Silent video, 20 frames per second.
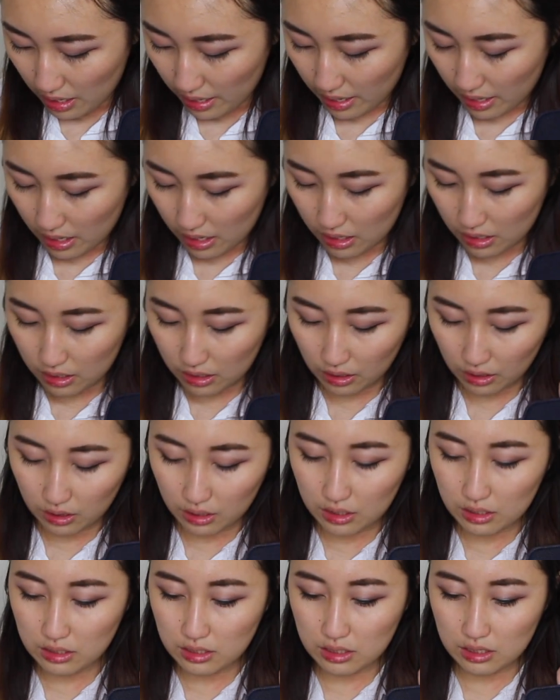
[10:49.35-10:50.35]
And
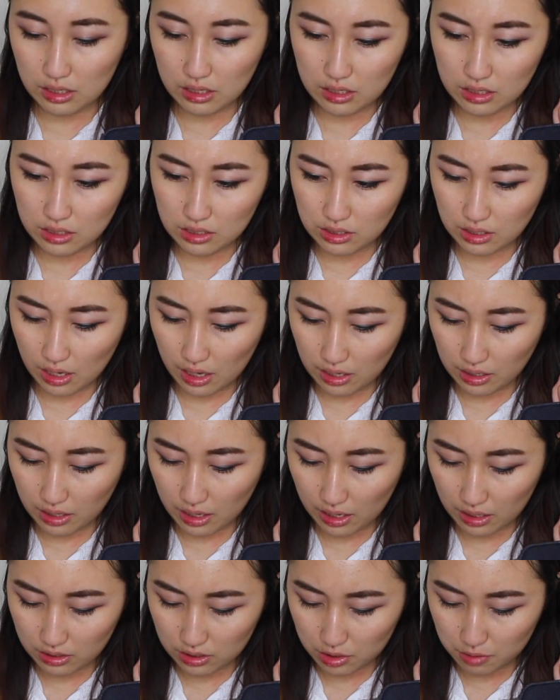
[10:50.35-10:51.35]
this is a
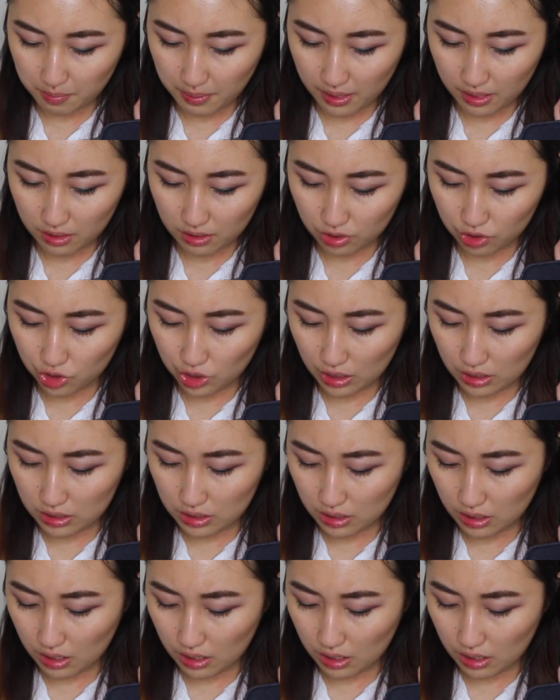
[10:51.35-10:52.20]
Kate Spade agenda.